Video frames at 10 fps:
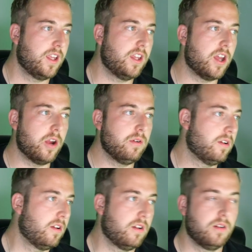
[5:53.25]
you know,
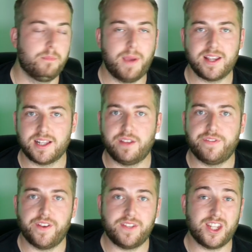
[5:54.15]
basically
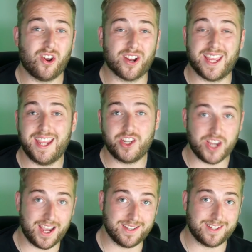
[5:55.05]
$50
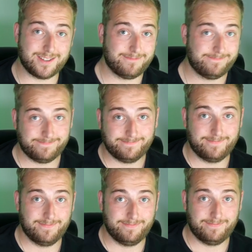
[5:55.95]
keychains.
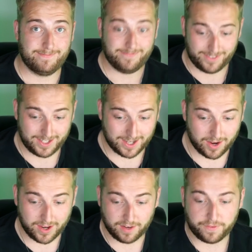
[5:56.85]
You
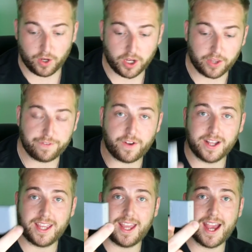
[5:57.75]
know, and if you look at the
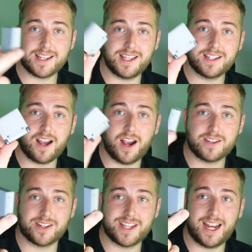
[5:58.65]
Funky S, these
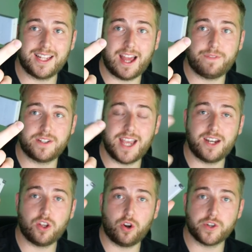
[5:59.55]
guys are selling that for
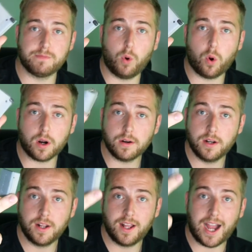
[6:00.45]
$10 more,
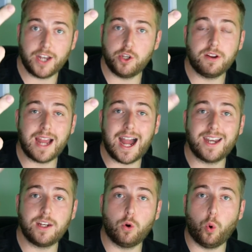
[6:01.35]
and you can
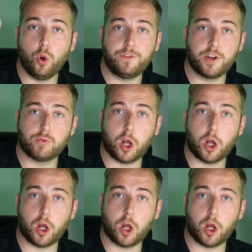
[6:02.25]
add in all of your